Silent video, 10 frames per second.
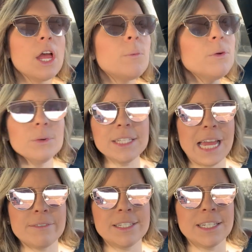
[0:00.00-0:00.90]
We really
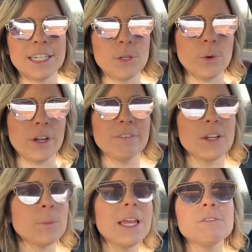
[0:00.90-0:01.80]
haven't done any work in
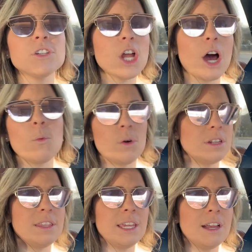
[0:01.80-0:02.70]
there. We have not
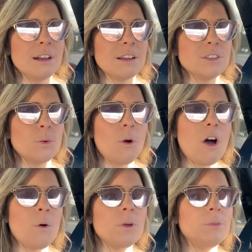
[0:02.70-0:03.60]
one thing hung on the
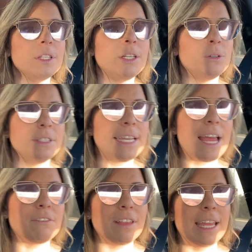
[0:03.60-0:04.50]
wall. We really only
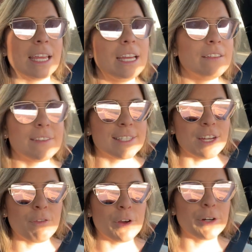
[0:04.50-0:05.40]
have like the
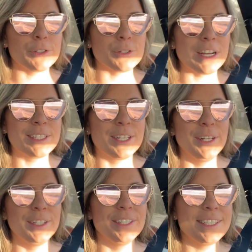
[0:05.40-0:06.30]
stuff on our
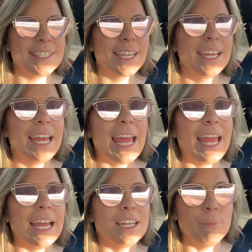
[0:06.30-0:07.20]
dressers
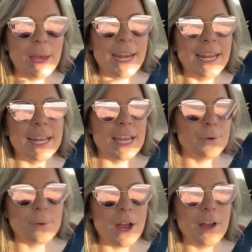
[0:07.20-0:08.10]
and bedding
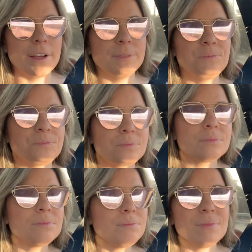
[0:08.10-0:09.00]
and a rug,
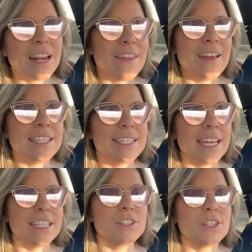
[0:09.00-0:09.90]
and that's
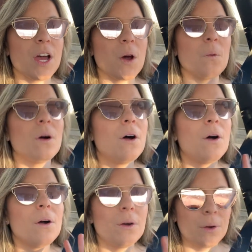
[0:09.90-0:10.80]
it. So
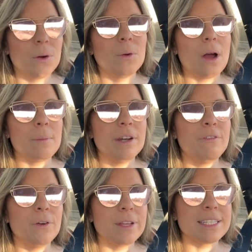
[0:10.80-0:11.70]
I'm going
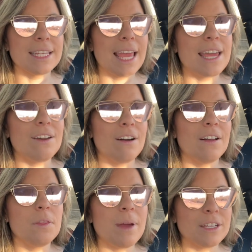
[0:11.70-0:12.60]
to focus again
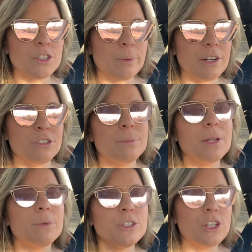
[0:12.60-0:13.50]
on the master bedroom,
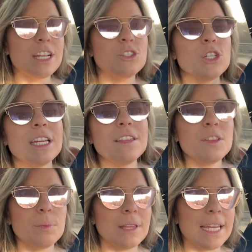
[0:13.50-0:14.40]
and we're changing
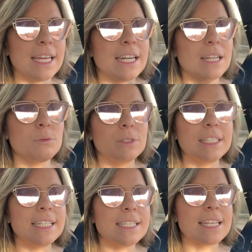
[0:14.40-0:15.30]
the plan, and I'm
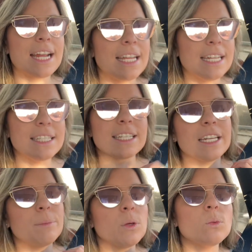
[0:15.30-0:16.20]
really excited. It's
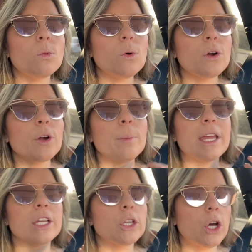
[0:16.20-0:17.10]
going to be warm
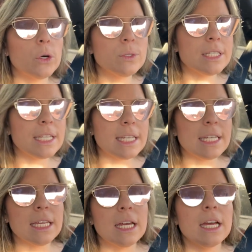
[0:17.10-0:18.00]
and
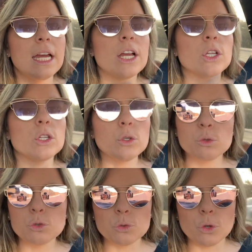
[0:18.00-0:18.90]
cozy,
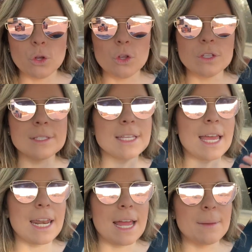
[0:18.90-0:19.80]
neutrals,
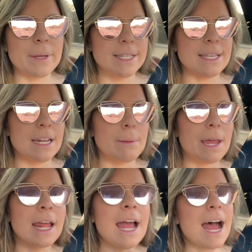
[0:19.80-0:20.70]
and I'm excited
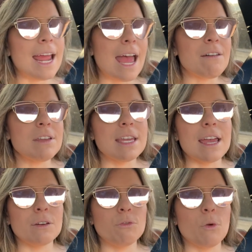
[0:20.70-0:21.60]
about it. I haven't
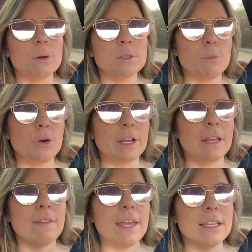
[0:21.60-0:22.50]
yet informed
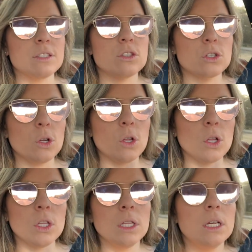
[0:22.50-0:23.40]
Morgan that his
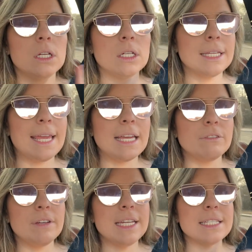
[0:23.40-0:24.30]
skull
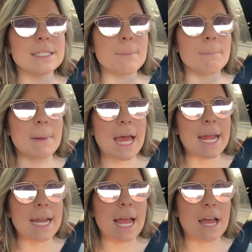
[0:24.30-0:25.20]
canvas
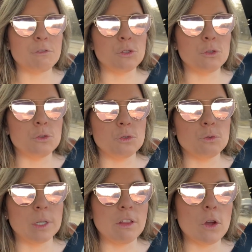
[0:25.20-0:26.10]
might have to
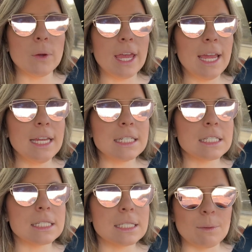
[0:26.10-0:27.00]
relocate
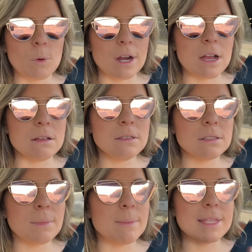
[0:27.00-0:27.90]
somewhere else,
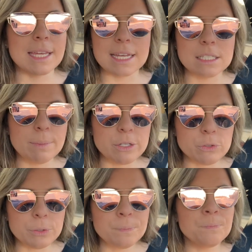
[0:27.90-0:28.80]
maybe the guest
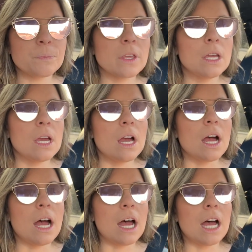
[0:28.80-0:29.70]

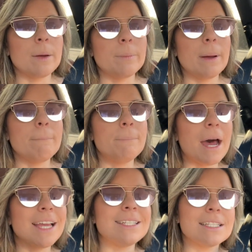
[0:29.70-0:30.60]
bedroom,
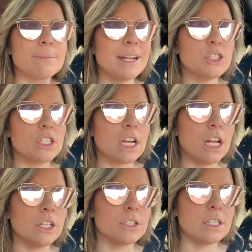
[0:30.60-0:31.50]
but it doesn't match the
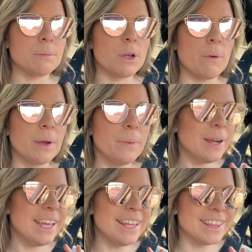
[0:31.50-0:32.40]
colors that I'm going
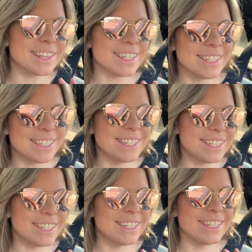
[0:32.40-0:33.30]

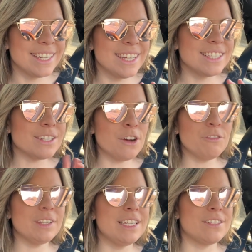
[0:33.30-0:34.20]
with, so
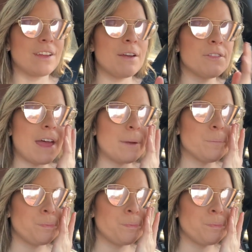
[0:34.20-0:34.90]
hopefully he's okay with that.